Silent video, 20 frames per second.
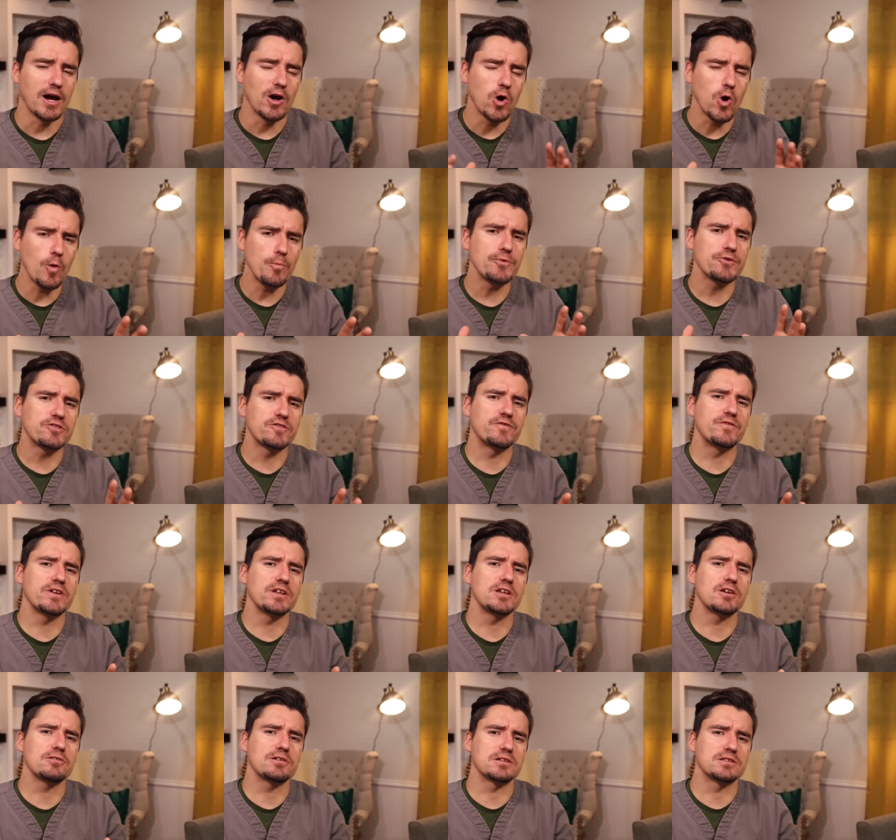I hope this
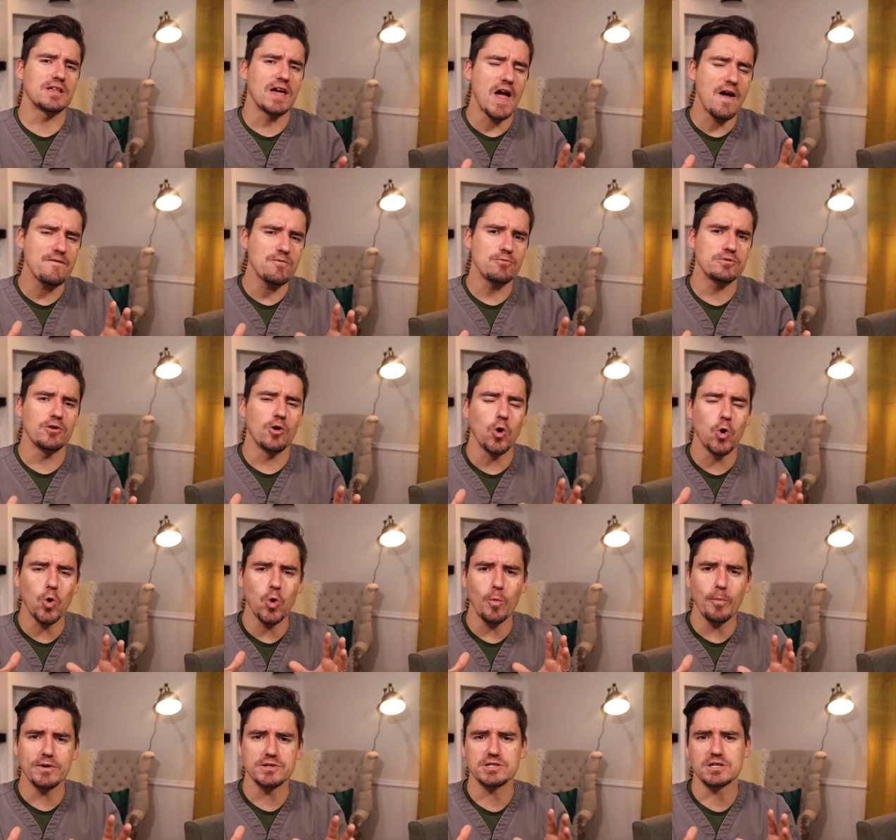video gives everyone a
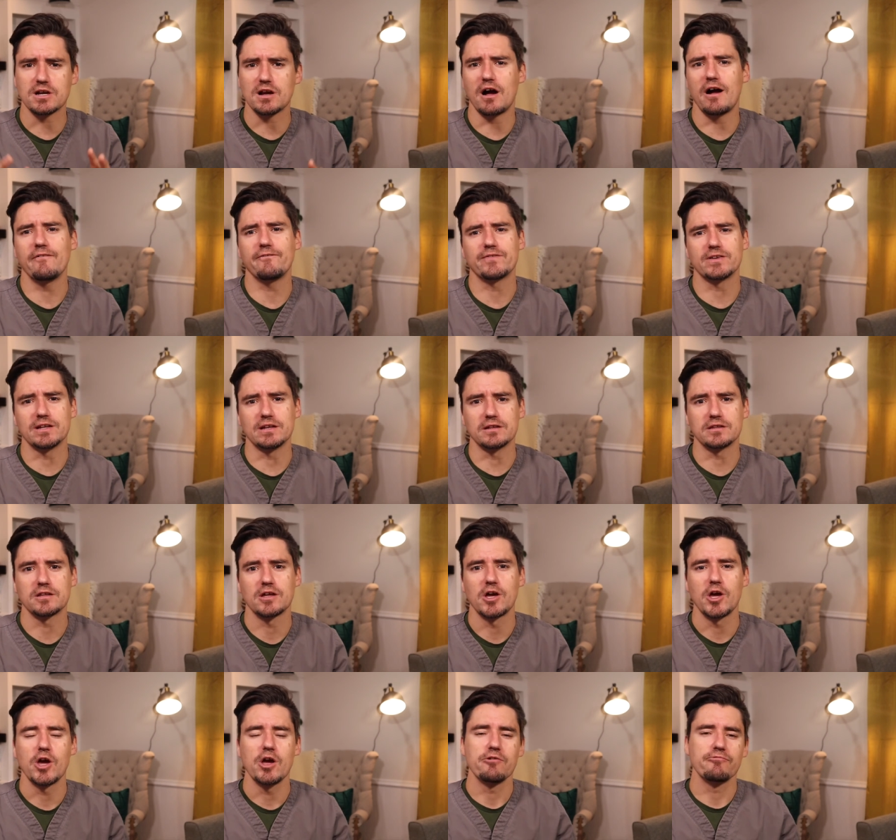whole bunch of confidence
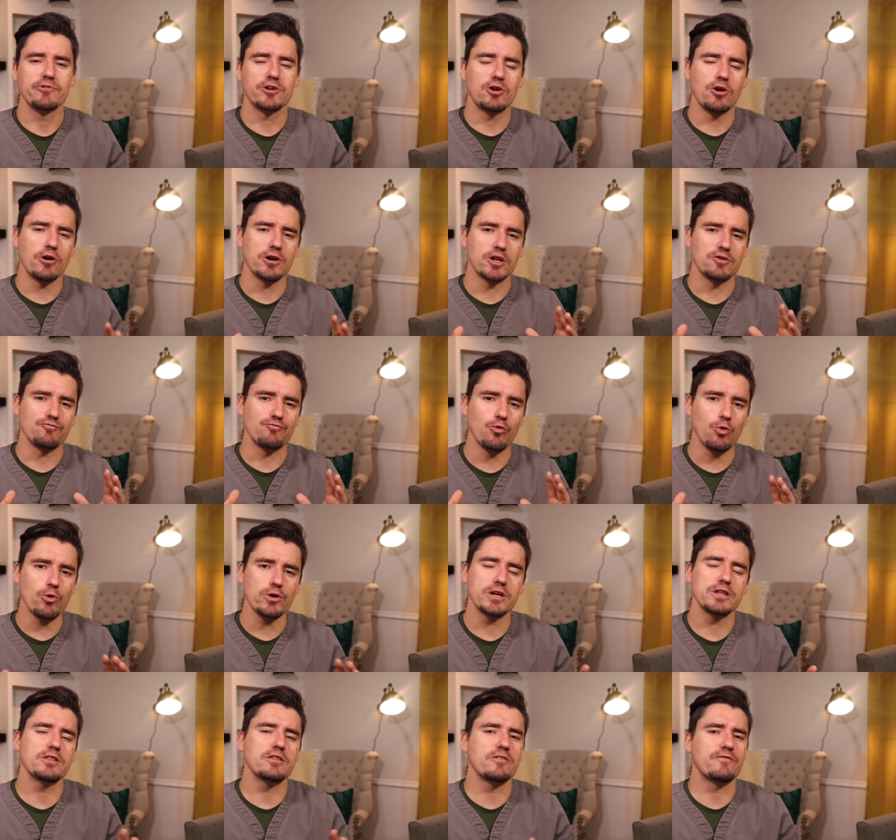regarding
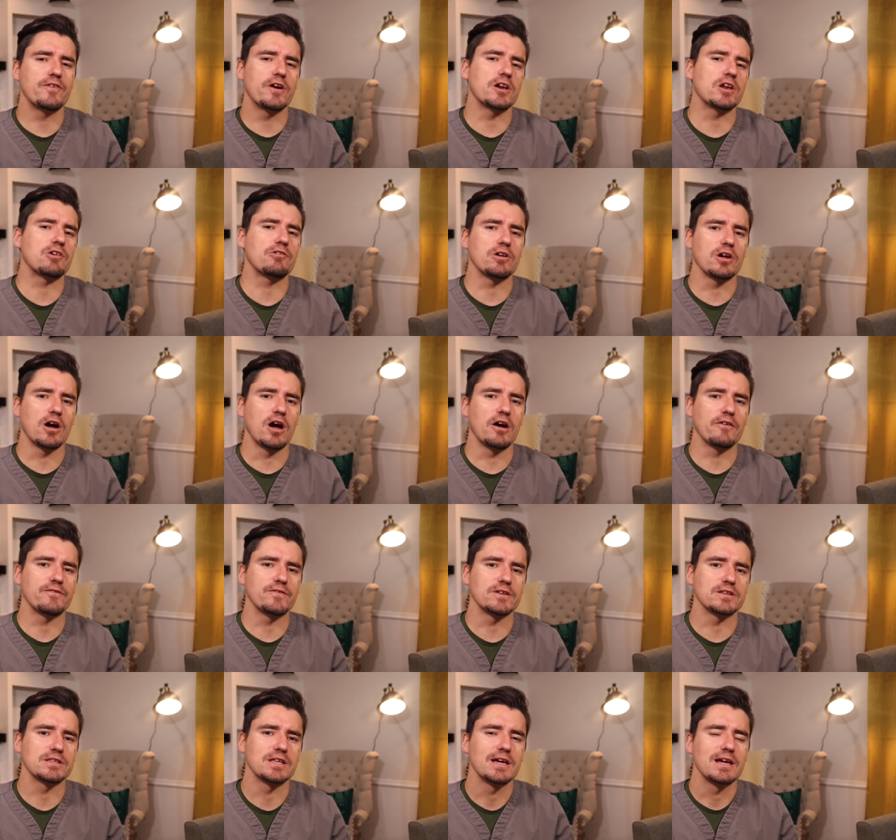rolling into the veterinary
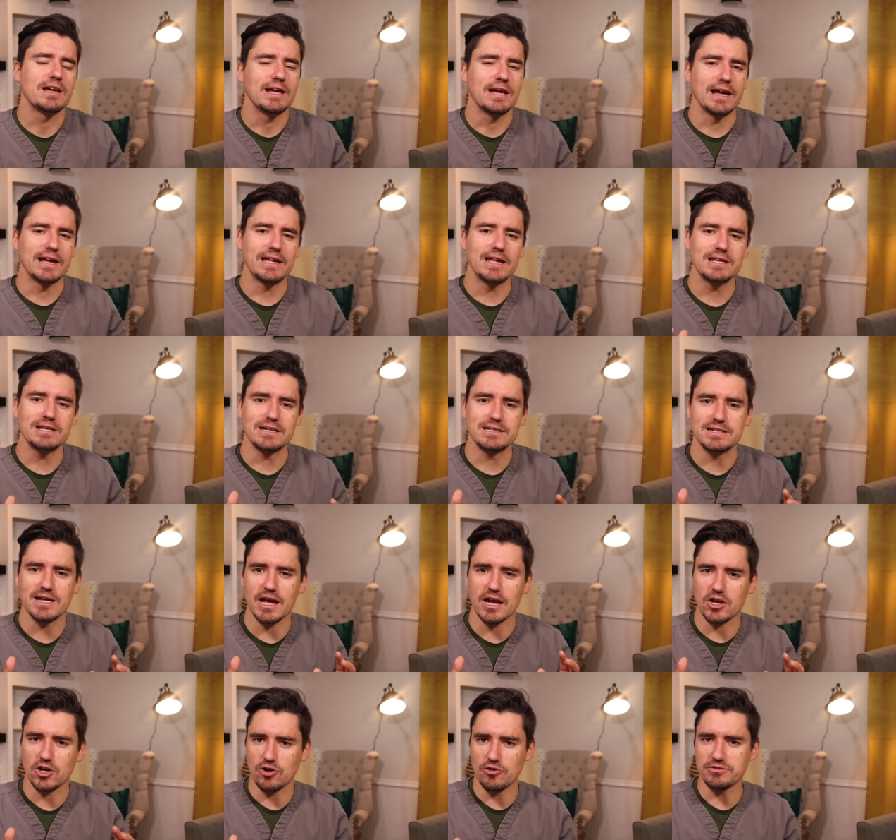office and getting a
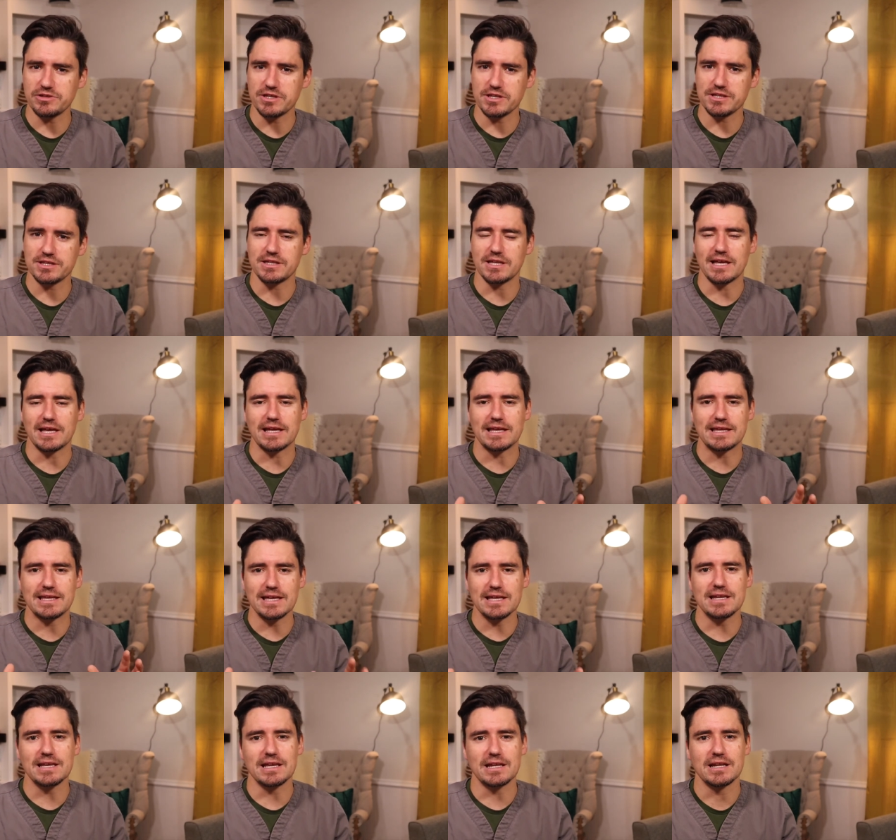diagnosis and
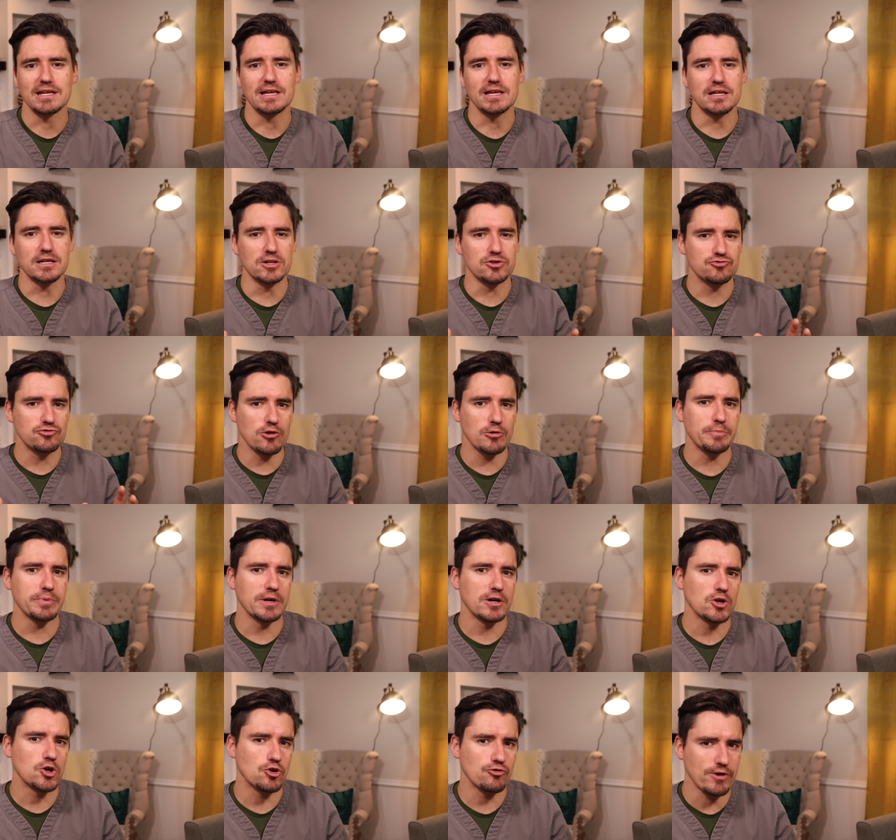getting an
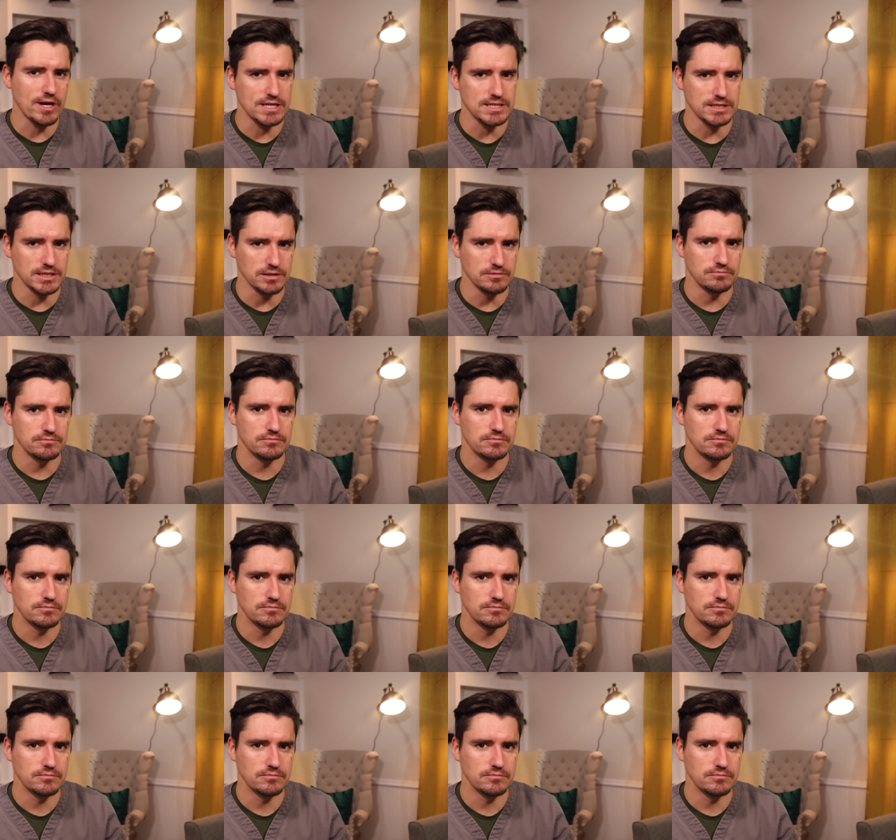entropion corrected.